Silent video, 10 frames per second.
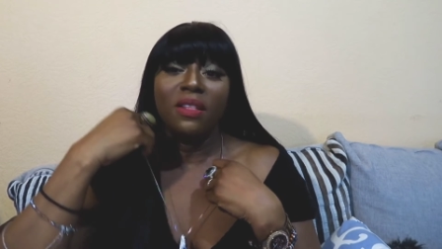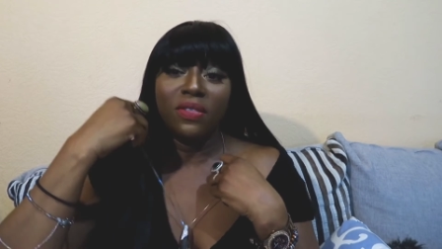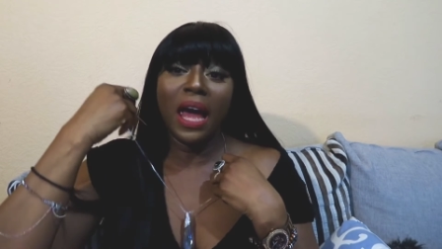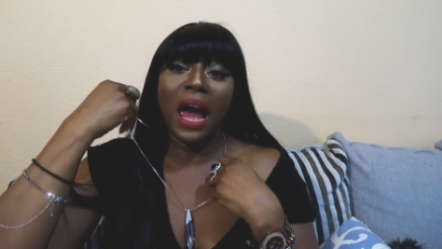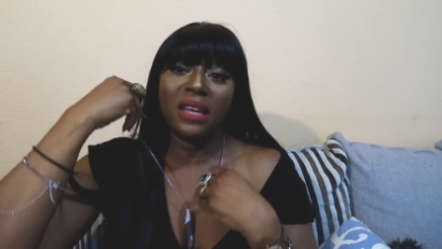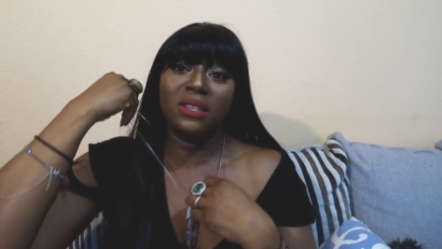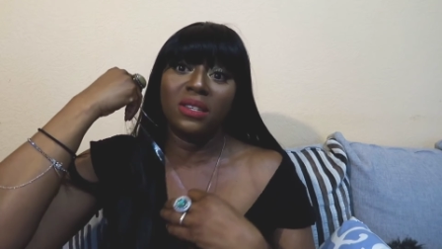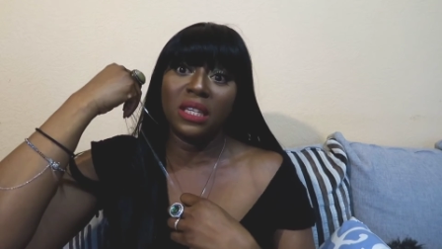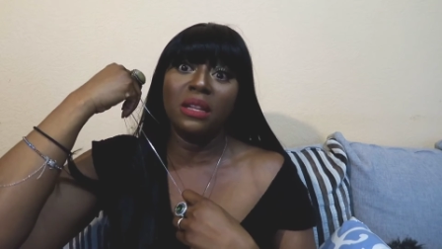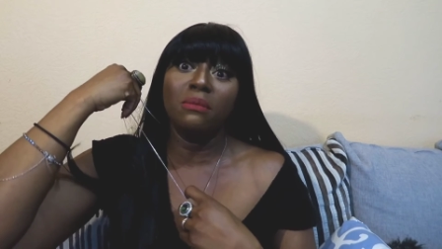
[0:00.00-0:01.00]
There are
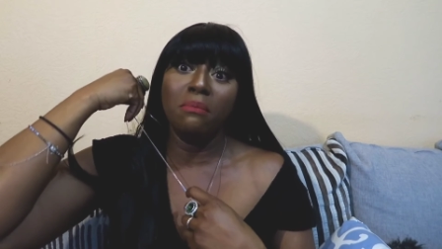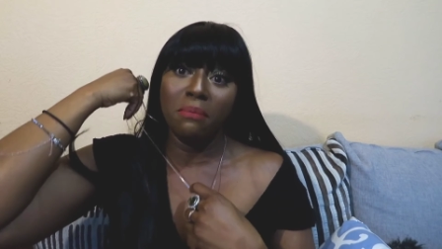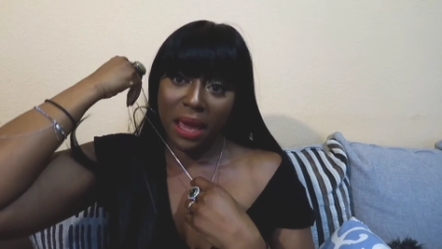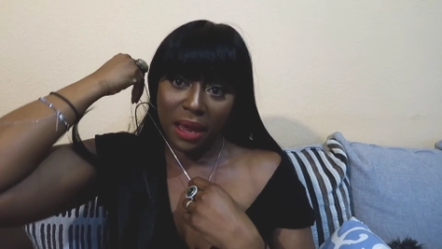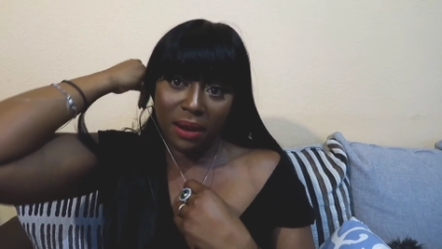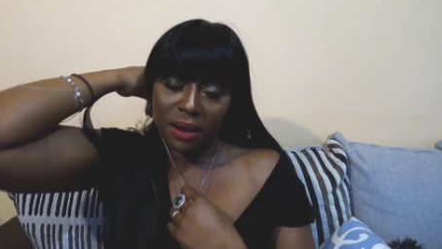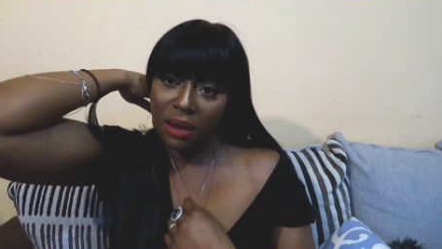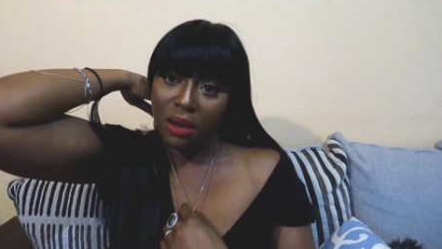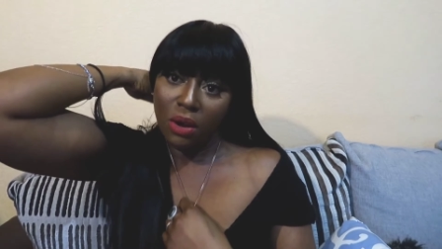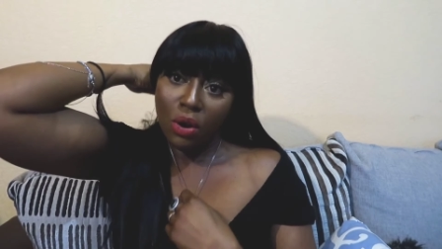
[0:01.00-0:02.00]
still men
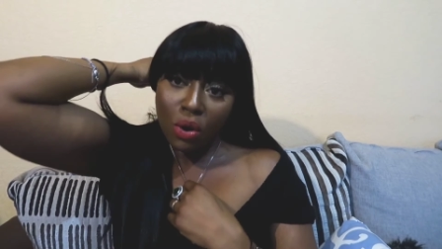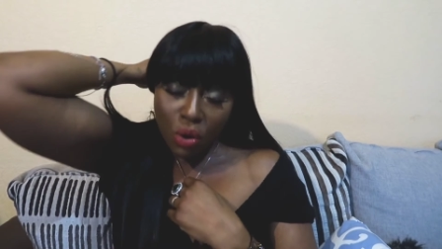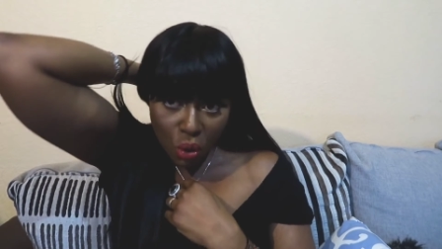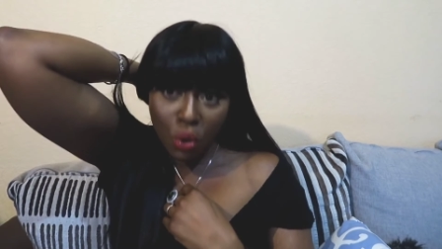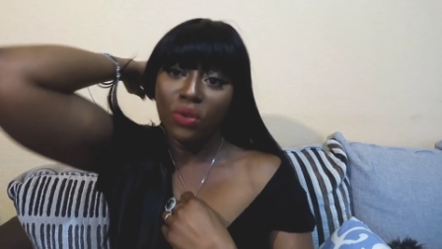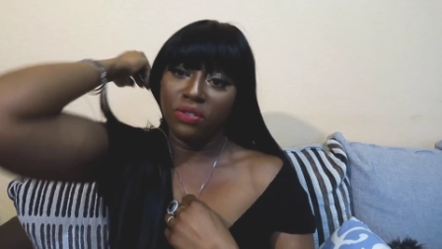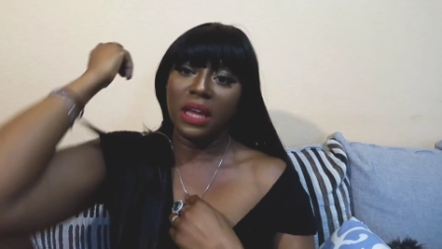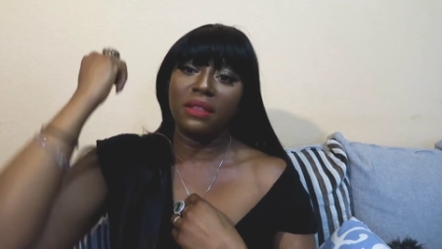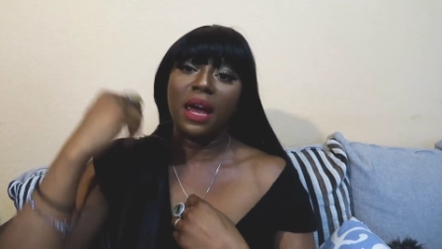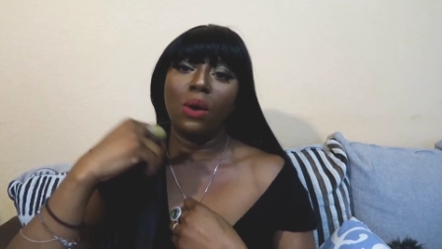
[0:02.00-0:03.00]
who
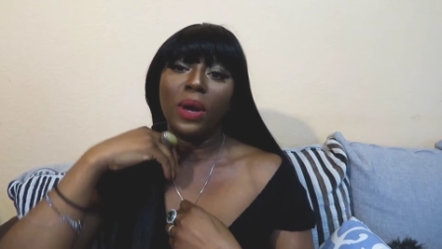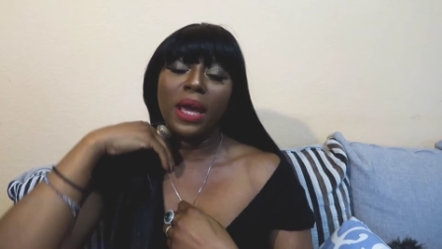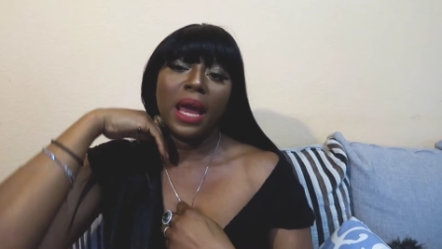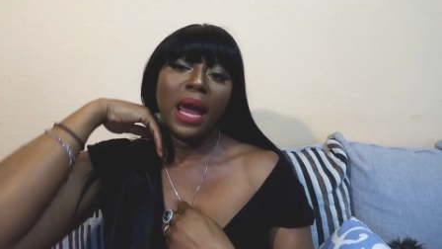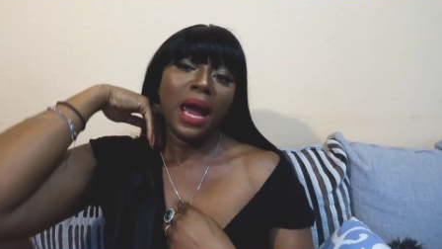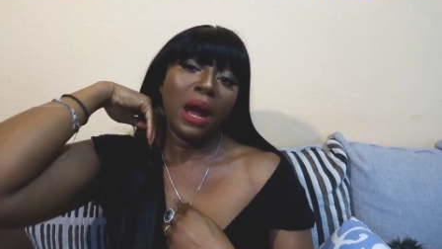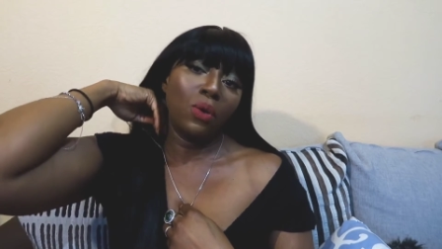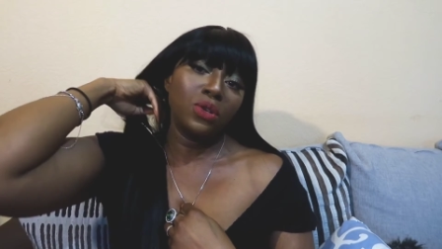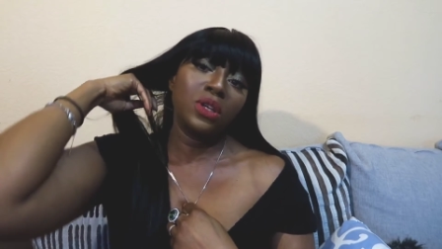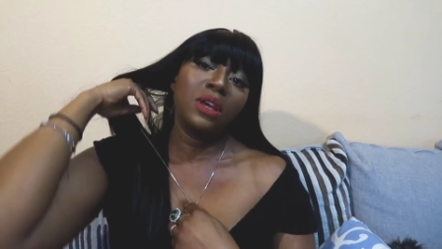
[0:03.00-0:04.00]
think that way. I
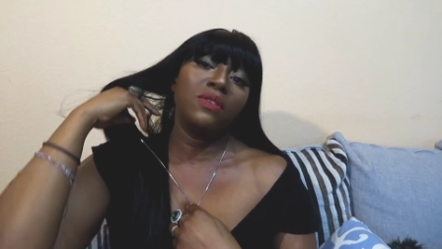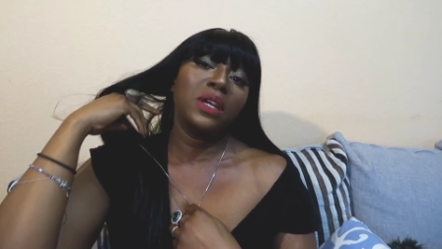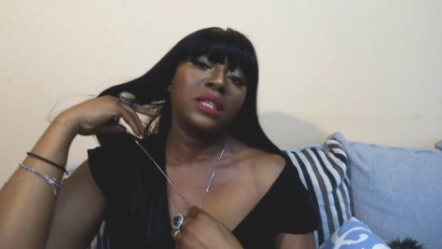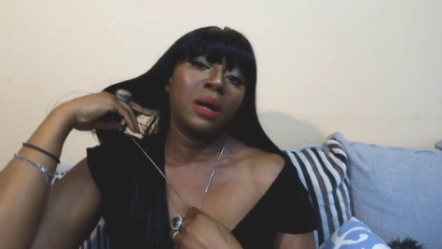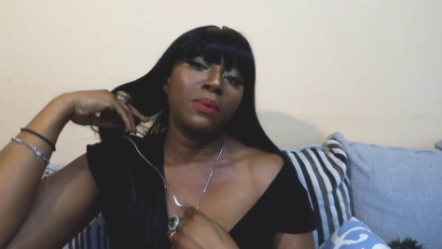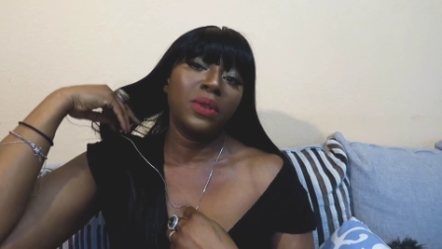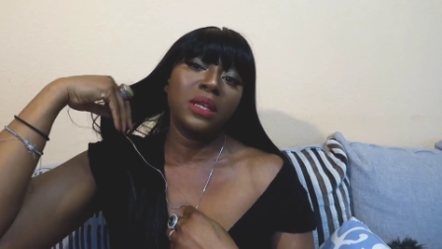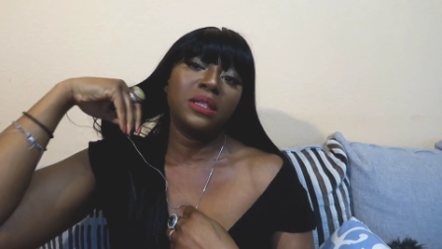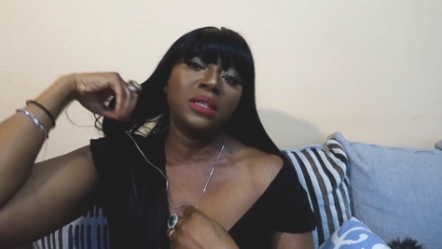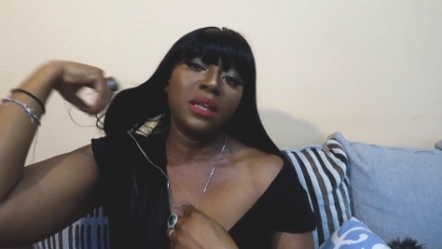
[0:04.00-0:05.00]
want to give an example.
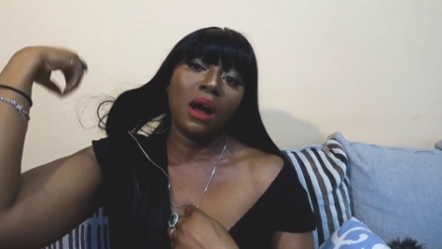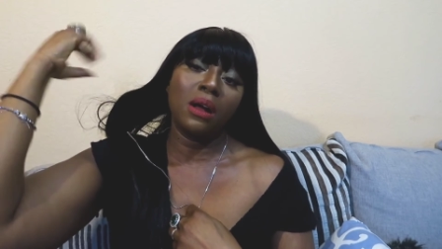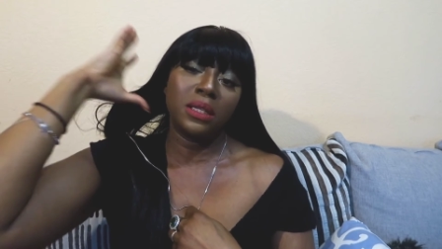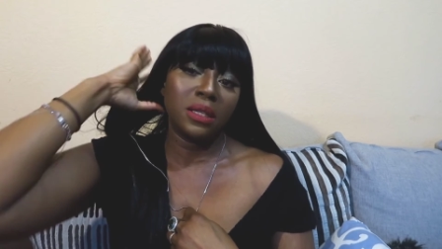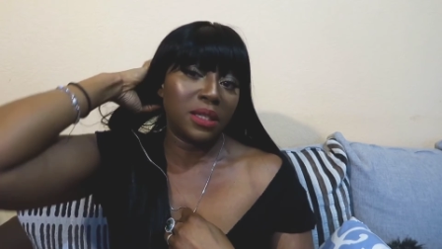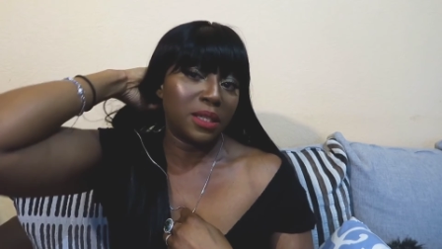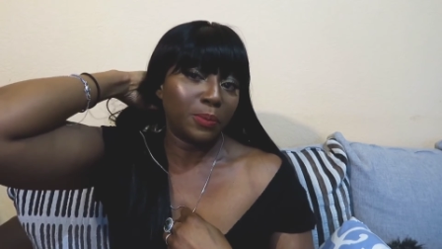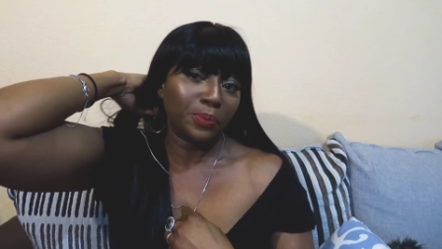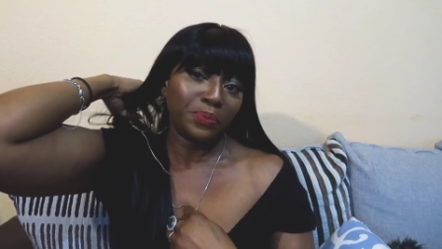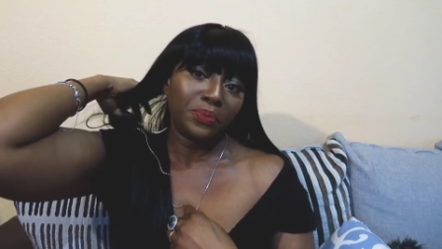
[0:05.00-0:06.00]
There's this artist